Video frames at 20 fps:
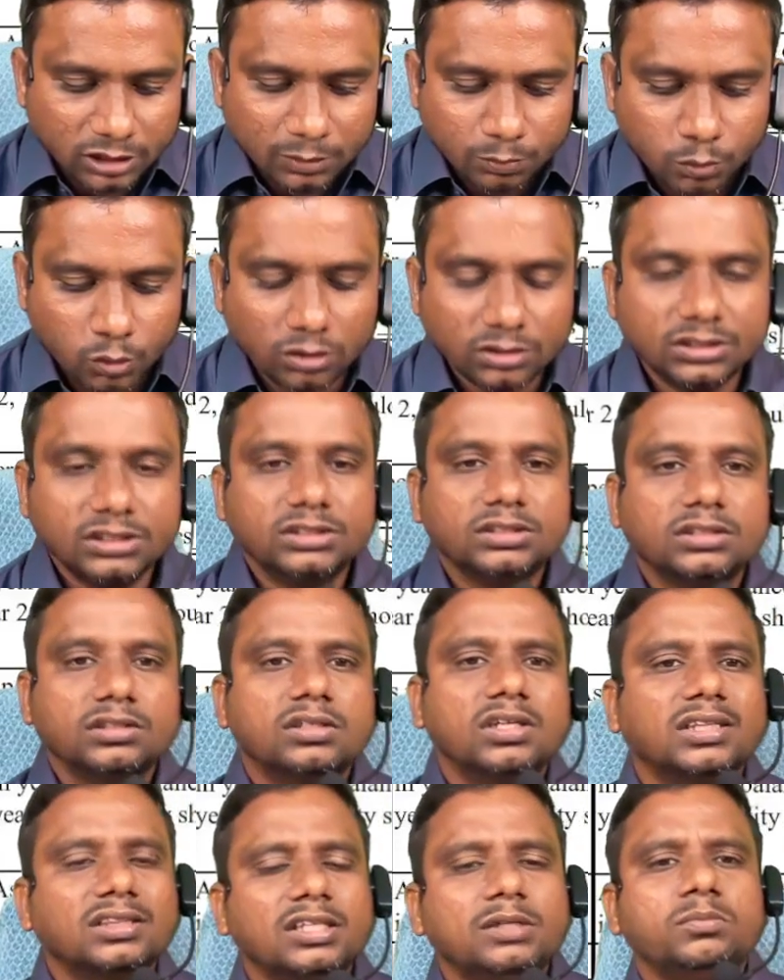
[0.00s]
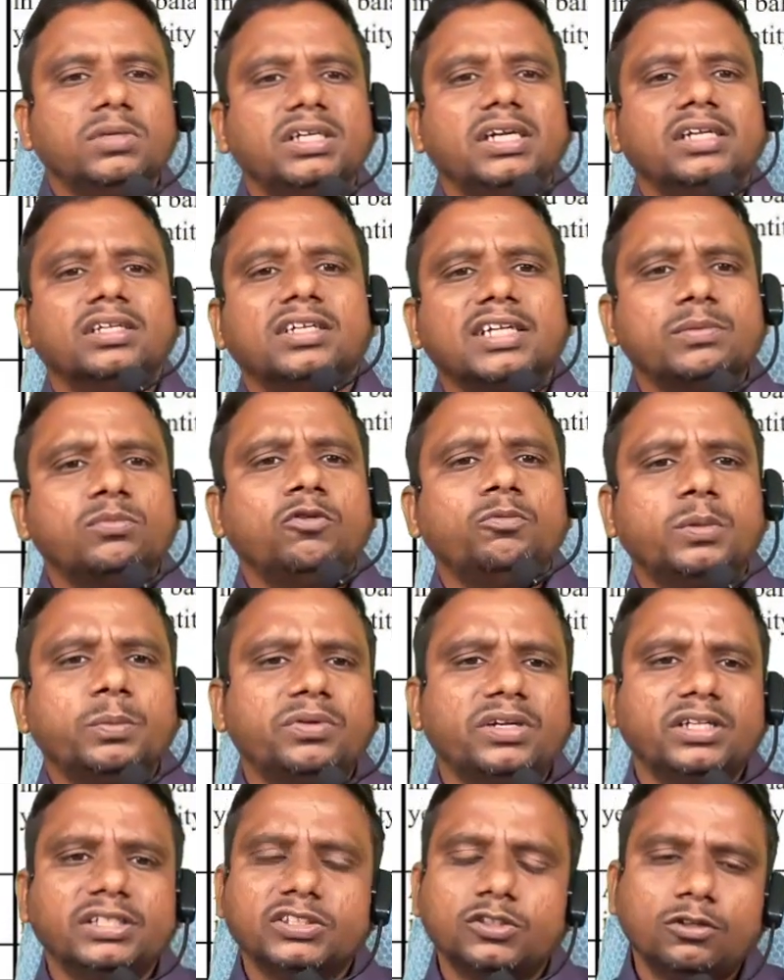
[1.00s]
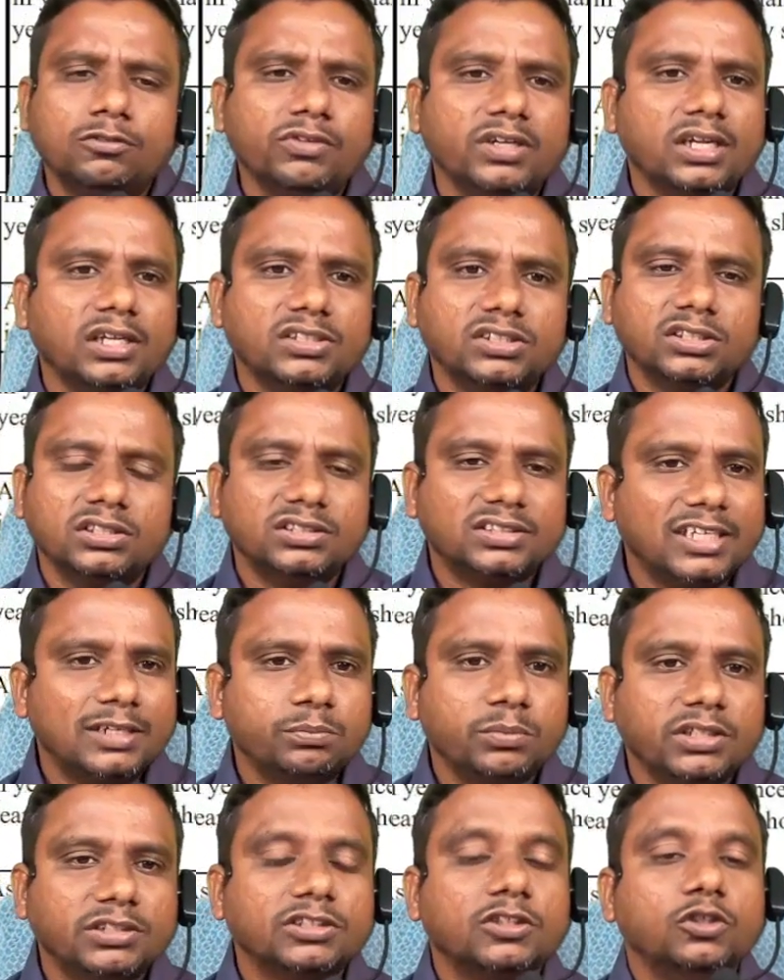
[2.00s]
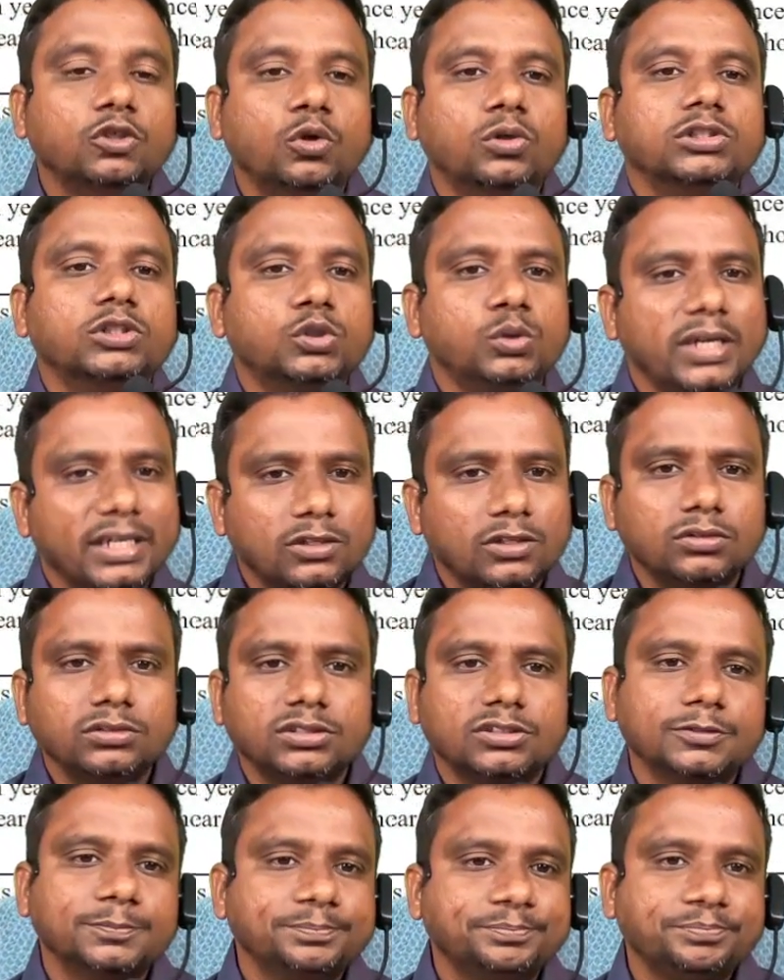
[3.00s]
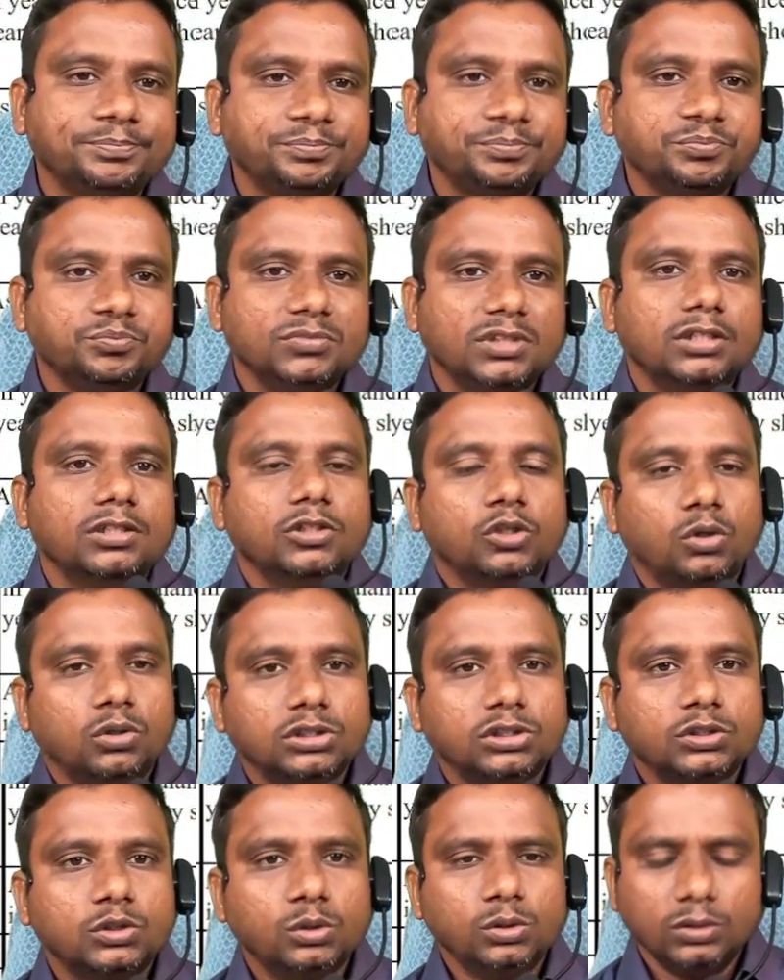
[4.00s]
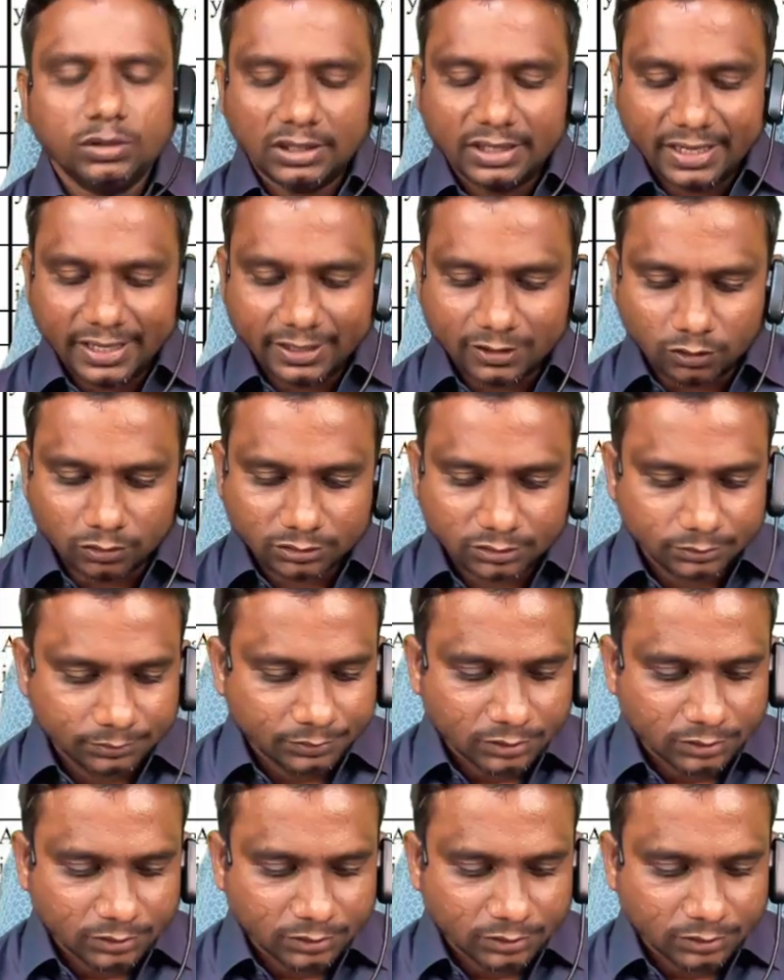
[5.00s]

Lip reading: policies, nothing but at the time of preparation of financial statement, notes to accounts, notes to accounts.